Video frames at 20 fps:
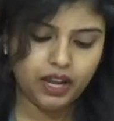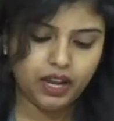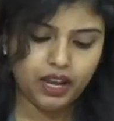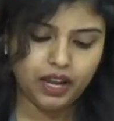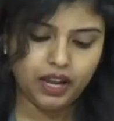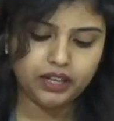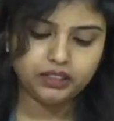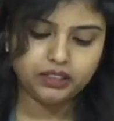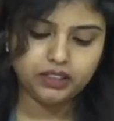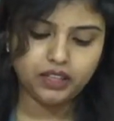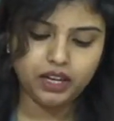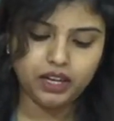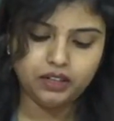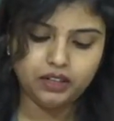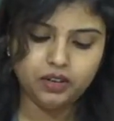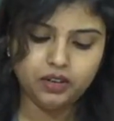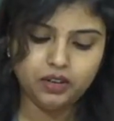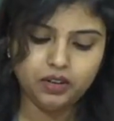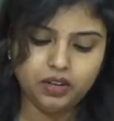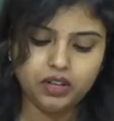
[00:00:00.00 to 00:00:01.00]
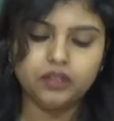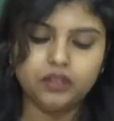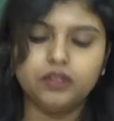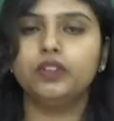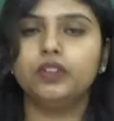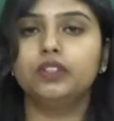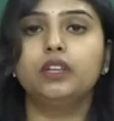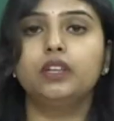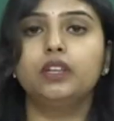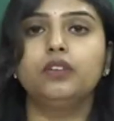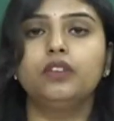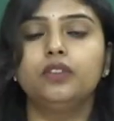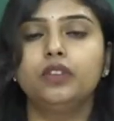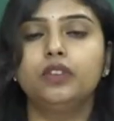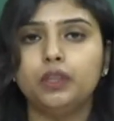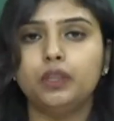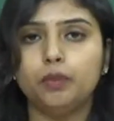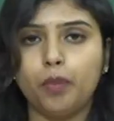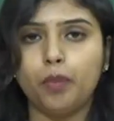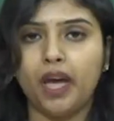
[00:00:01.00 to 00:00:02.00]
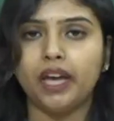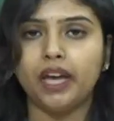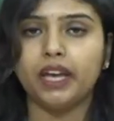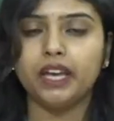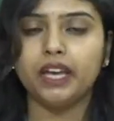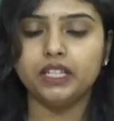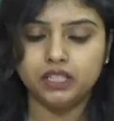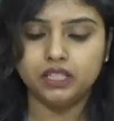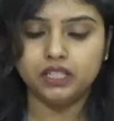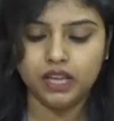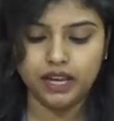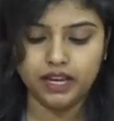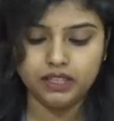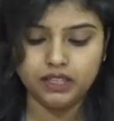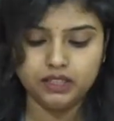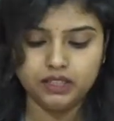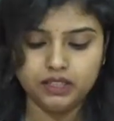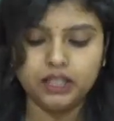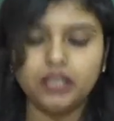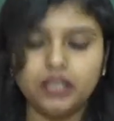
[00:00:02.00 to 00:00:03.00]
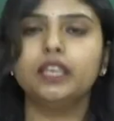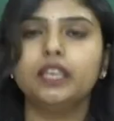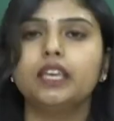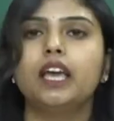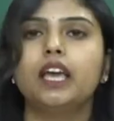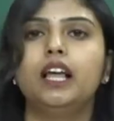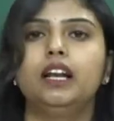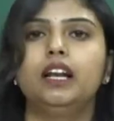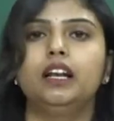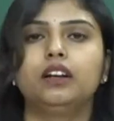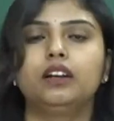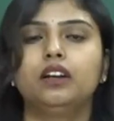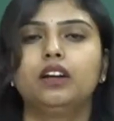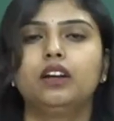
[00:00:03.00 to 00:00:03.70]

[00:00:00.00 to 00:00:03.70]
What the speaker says: and then with the packet size L,